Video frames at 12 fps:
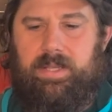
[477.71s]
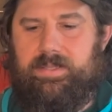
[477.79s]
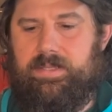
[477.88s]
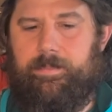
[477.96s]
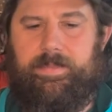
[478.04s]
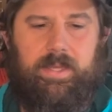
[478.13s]

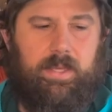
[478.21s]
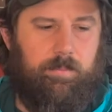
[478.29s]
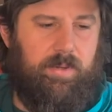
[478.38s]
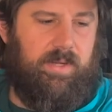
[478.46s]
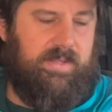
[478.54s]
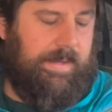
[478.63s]
something and
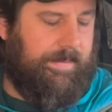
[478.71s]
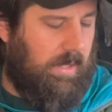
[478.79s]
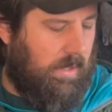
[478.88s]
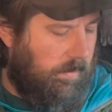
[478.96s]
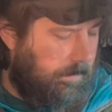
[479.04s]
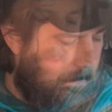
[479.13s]
put it down
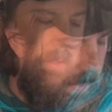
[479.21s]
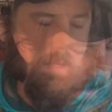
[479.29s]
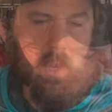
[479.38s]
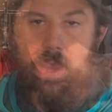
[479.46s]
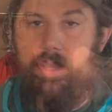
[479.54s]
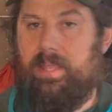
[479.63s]
there.
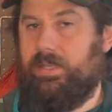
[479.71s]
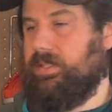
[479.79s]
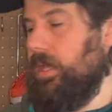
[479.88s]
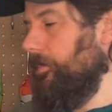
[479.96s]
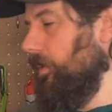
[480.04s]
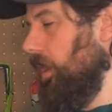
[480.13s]
All right, next up,